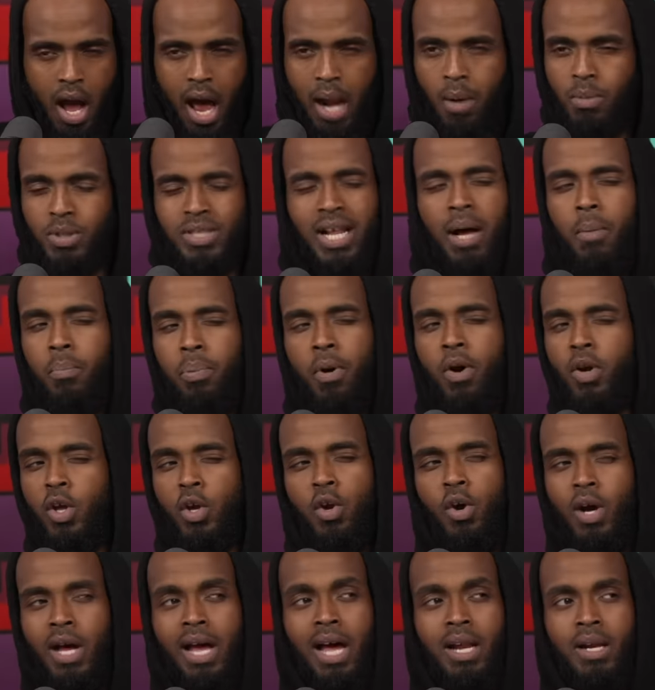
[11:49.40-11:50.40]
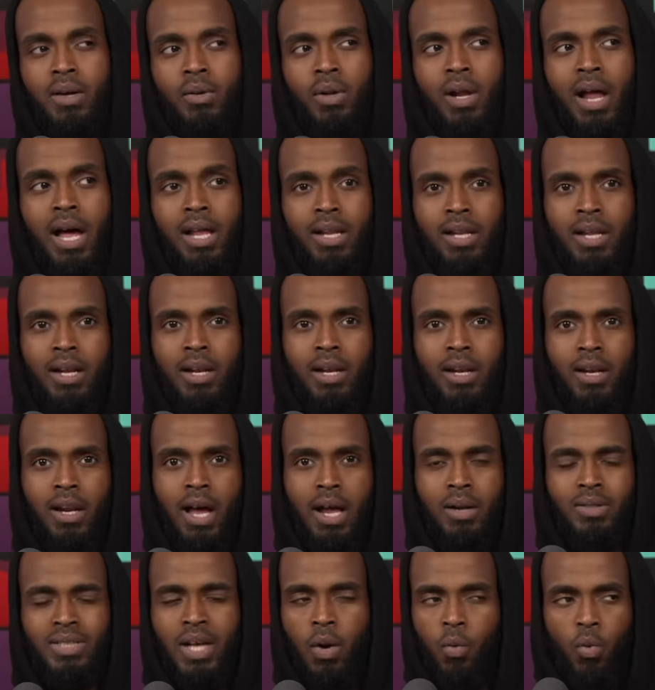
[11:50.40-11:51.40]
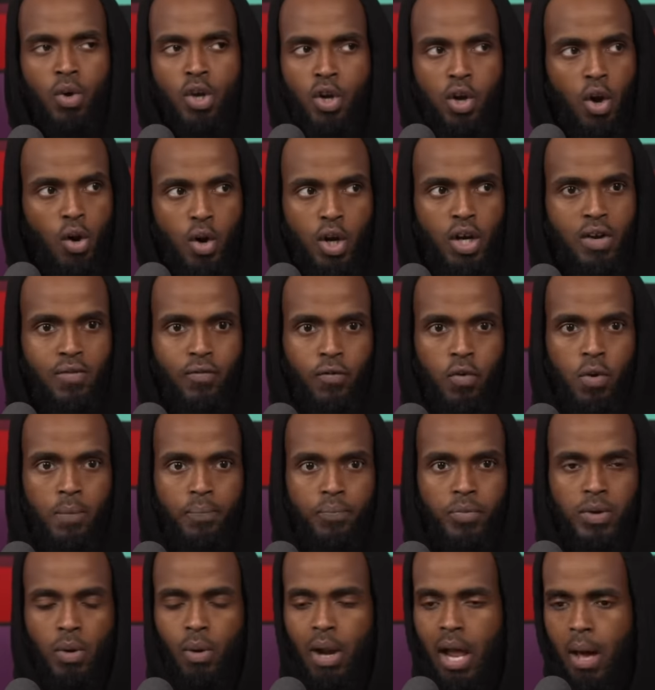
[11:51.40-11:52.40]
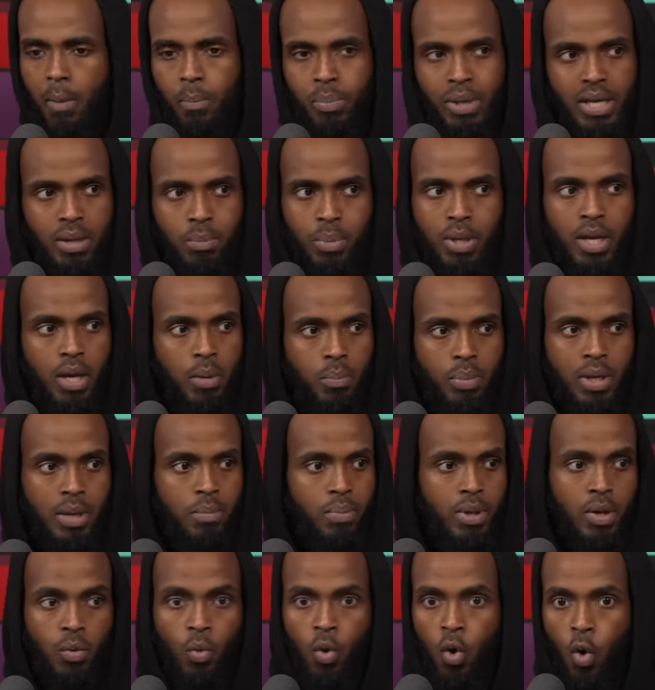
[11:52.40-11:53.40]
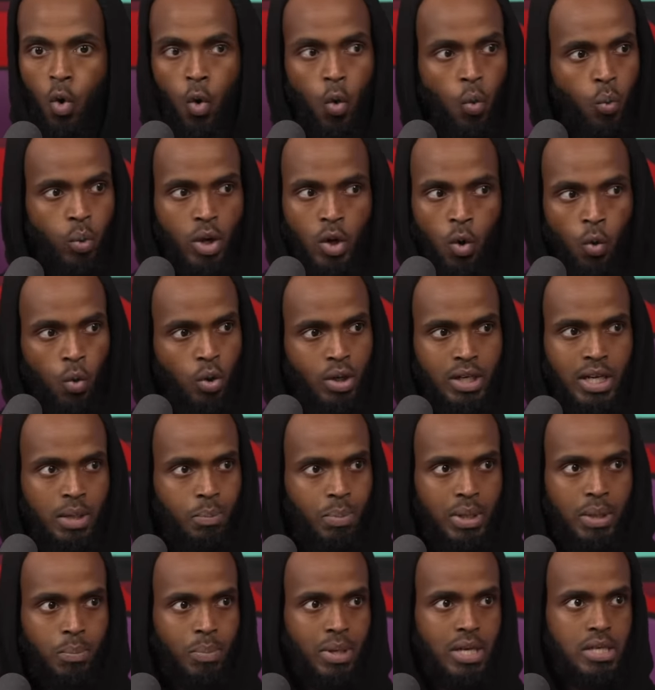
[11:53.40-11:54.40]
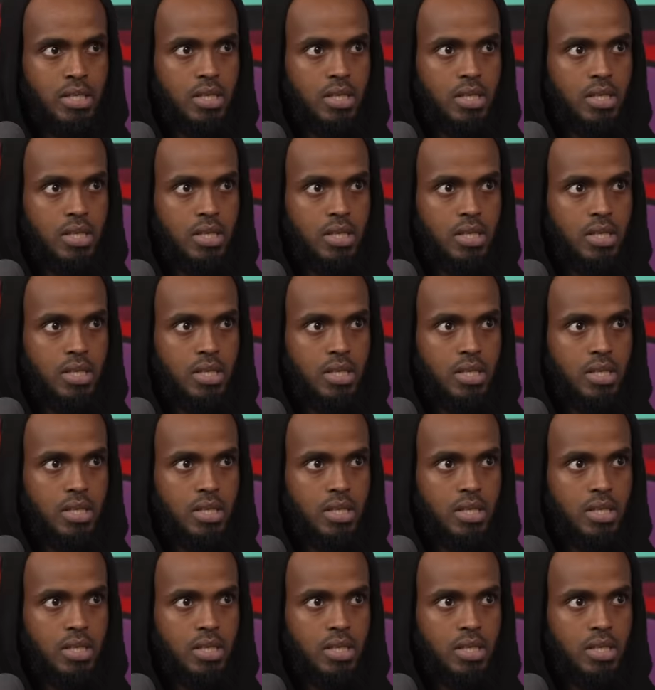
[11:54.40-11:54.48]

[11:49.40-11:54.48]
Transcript: And I'm just like, bro, you're not. Here. And, then, and then I was like, what are you lot looking for? They were like a BB, a BB. We all we all need BBs.